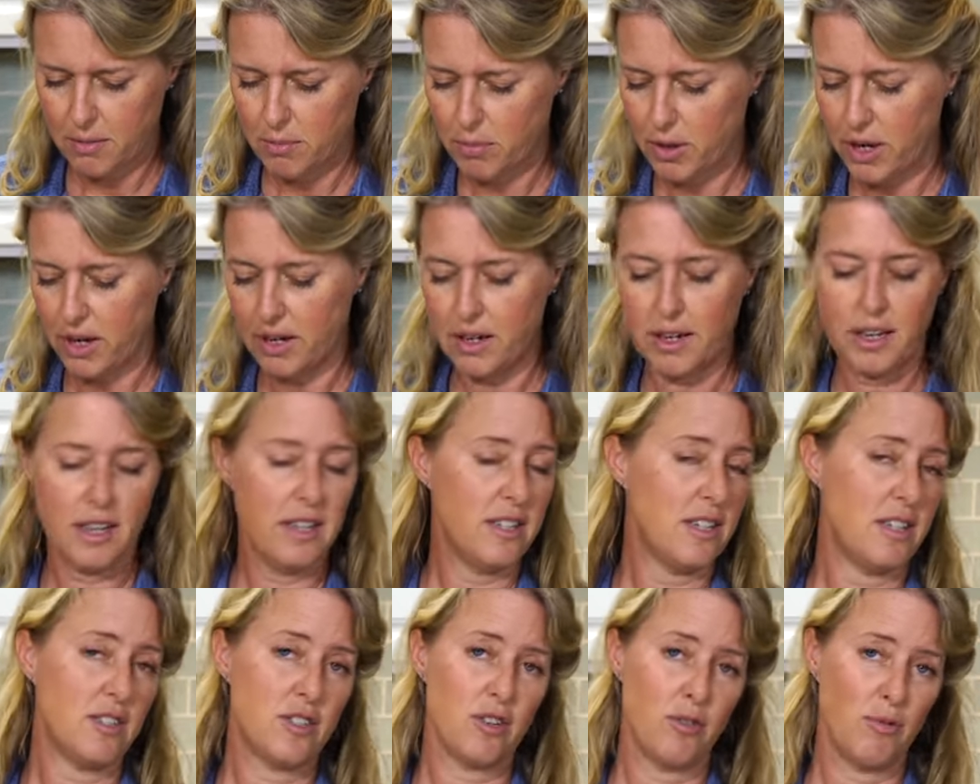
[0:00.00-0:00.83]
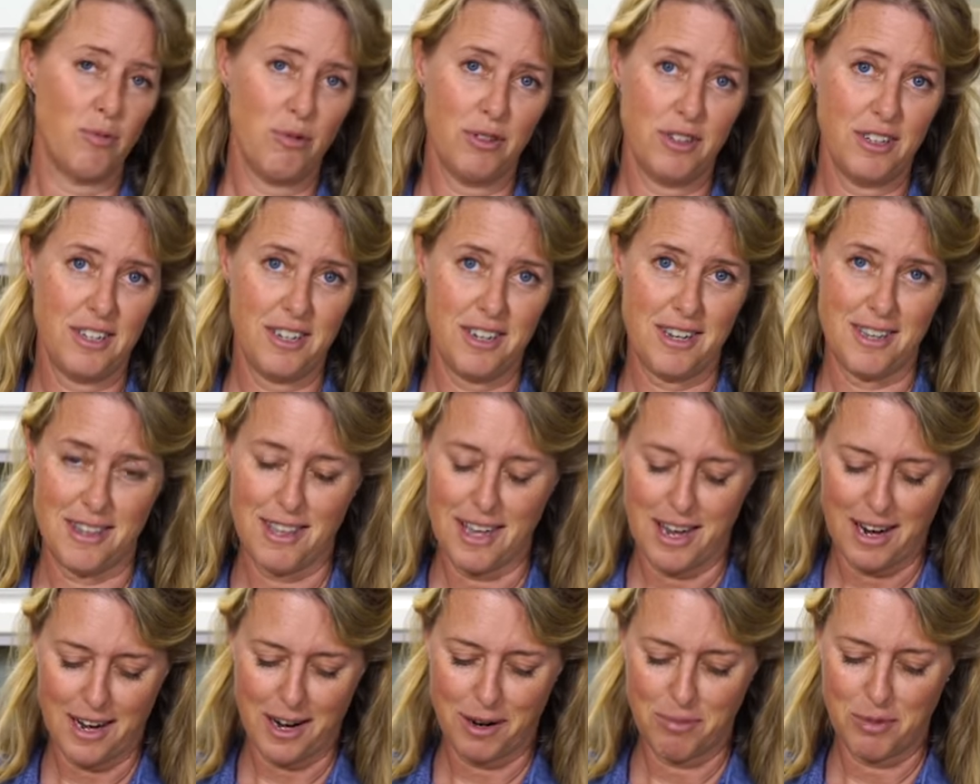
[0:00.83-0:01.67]
But it doesn't really need
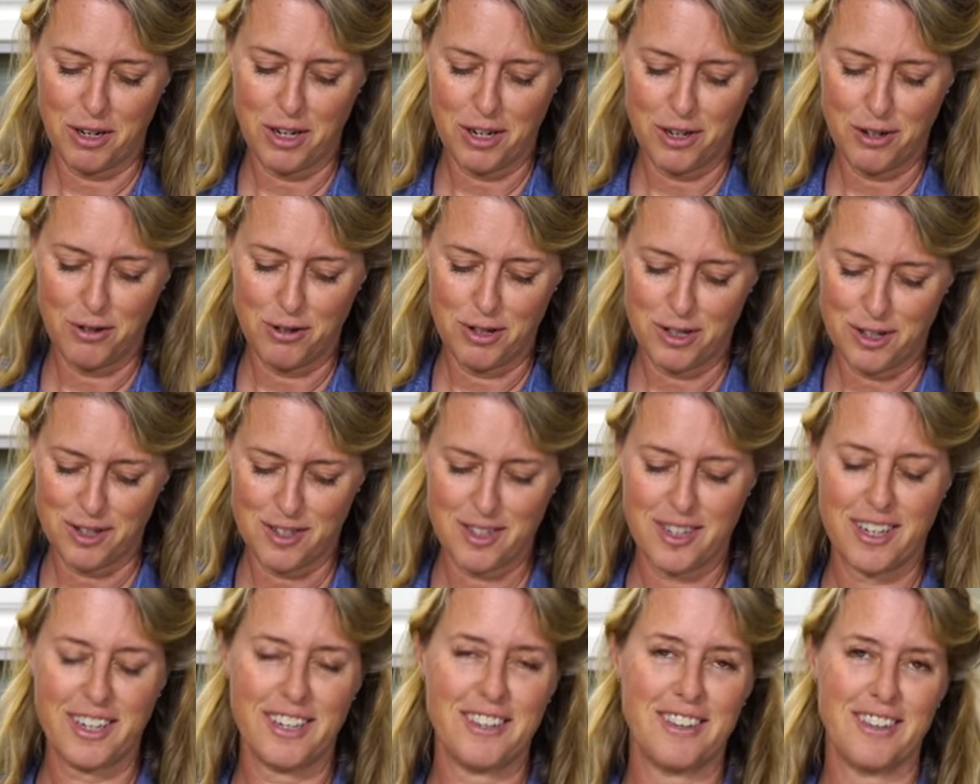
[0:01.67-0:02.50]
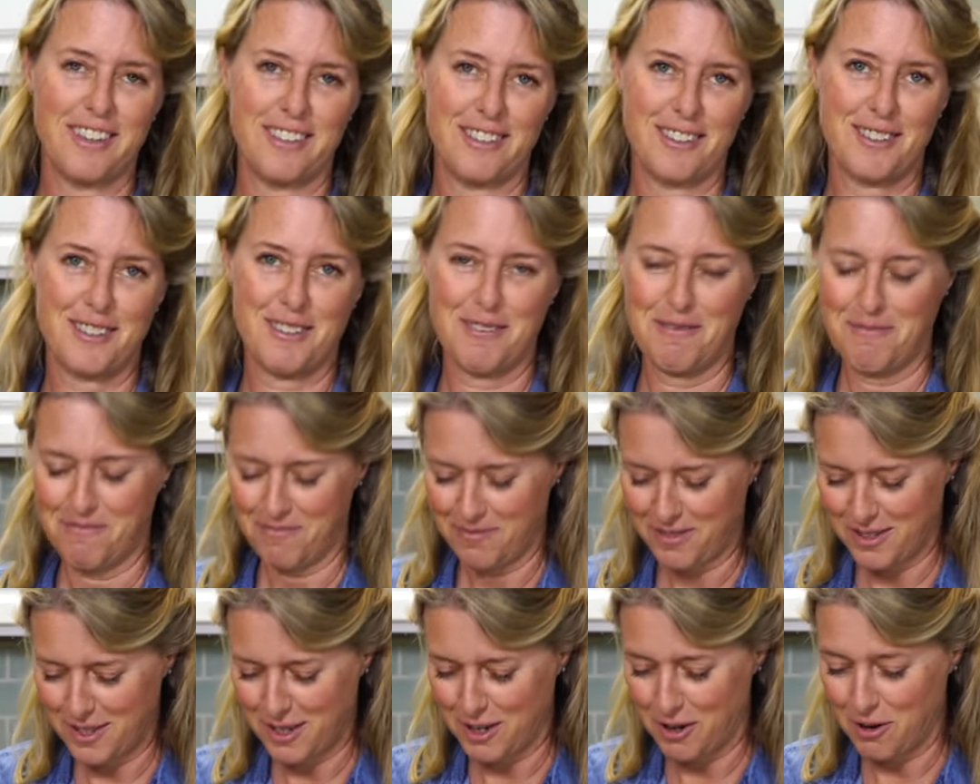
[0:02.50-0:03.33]
that. I'm gonna do it just like this.
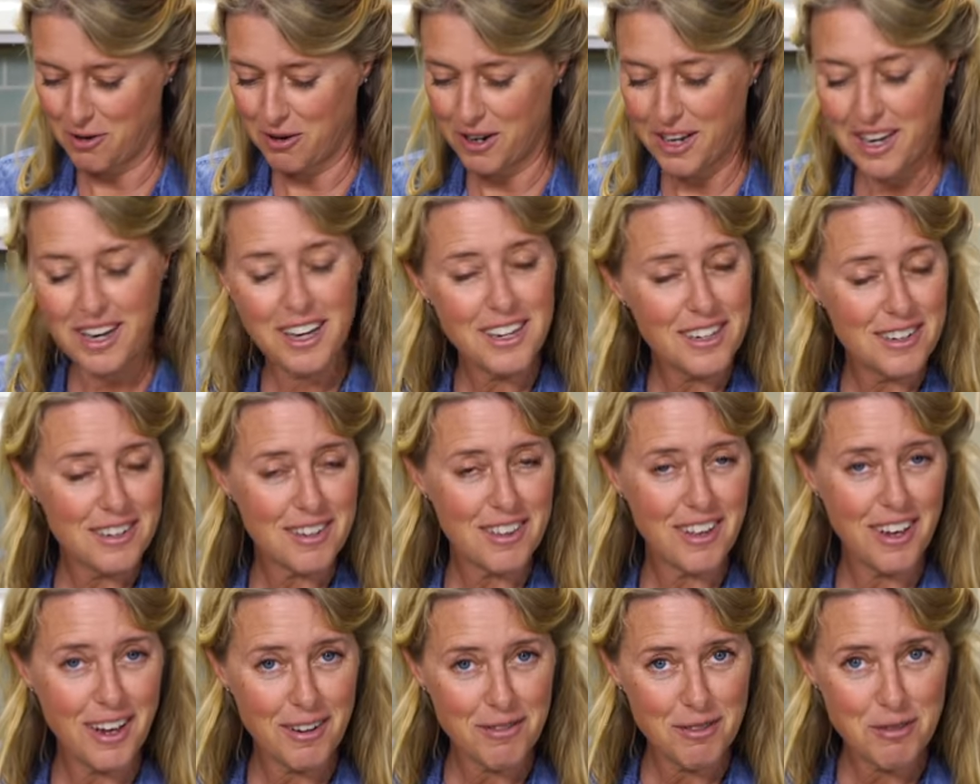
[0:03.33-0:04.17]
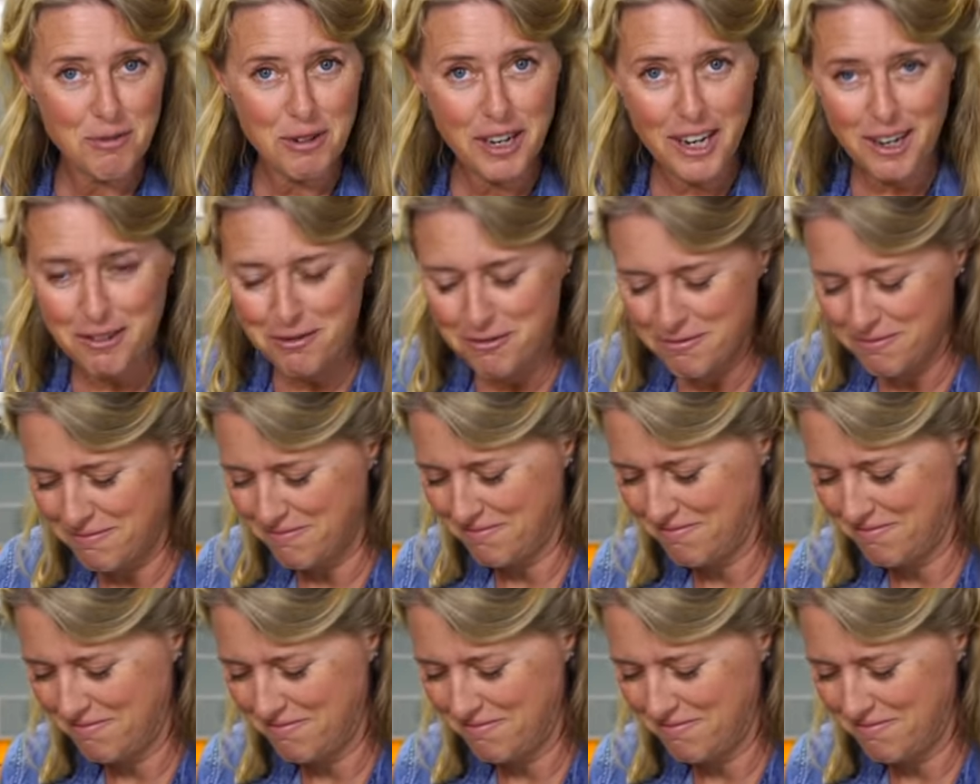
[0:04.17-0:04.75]
So into the oven we go.